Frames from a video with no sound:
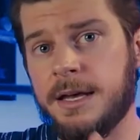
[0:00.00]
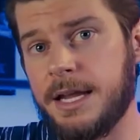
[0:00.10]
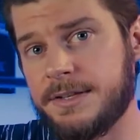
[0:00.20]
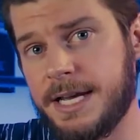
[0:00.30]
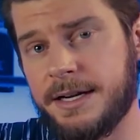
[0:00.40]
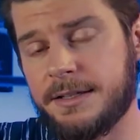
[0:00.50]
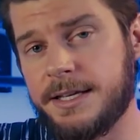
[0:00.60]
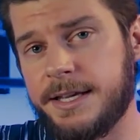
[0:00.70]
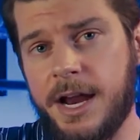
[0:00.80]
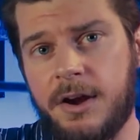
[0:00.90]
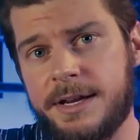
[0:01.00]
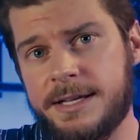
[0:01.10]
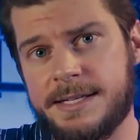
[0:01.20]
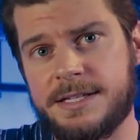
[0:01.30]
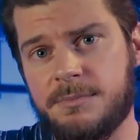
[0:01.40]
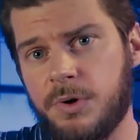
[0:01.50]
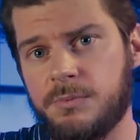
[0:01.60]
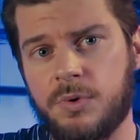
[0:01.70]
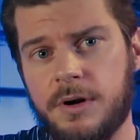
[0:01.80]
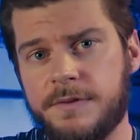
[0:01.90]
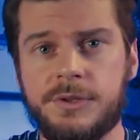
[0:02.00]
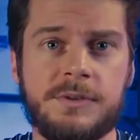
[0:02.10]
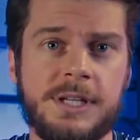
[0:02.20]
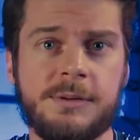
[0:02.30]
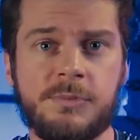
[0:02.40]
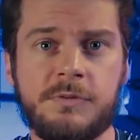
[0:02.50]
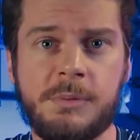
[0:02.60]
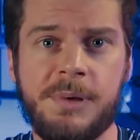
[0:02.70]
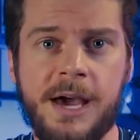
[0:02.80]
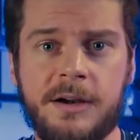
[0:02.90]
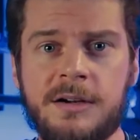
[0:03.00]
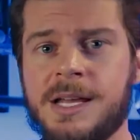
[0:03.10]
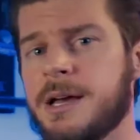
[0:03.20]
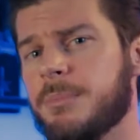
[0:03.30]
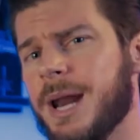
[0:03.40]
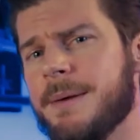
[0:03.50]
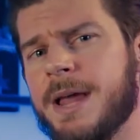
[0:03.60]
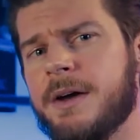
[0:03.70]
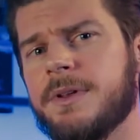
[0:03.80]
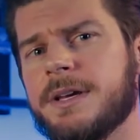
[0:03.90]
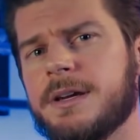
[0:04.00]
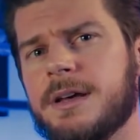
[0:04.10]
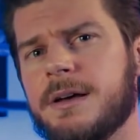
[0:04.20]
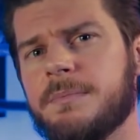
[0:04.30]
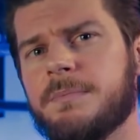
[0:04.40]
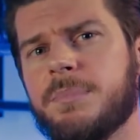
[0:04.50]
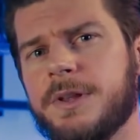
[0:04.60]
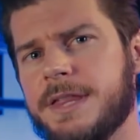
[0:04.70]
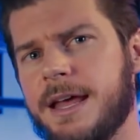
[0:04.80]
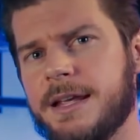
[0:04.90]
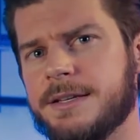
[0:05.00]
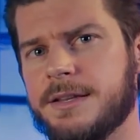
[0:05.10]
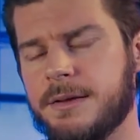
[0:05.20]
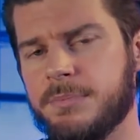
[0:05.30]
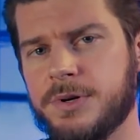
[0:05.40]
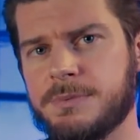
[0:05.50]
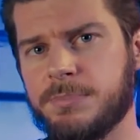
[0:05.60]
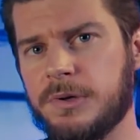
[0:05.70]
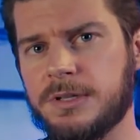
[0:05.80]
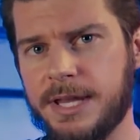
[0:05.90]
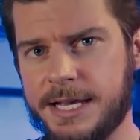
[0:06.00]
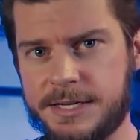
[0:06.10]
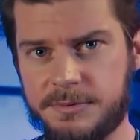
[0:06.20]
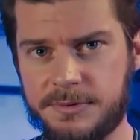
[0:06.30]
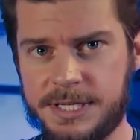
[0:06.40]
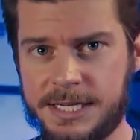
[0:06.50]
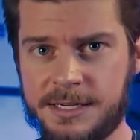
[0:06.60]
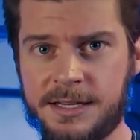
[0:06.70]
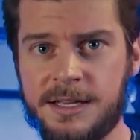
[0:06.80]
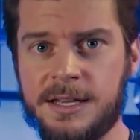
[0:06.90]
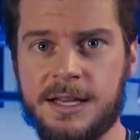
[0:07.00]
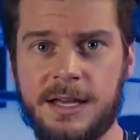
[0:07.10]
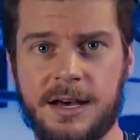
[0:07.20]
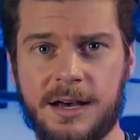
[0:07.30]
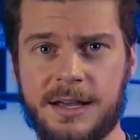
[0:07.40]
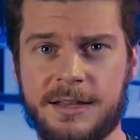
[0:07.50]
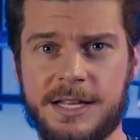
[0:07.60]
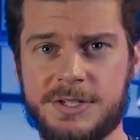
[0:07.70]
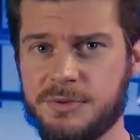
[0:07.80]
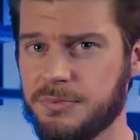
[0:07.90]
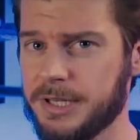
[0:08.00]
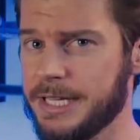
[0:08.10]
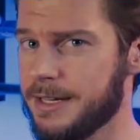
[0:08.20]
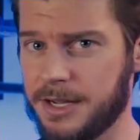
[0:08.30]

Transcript: Now technically carrying is somewhat more of a unique movement pattern, but I'm not really gonna put that into the push-pull legs routine unless you really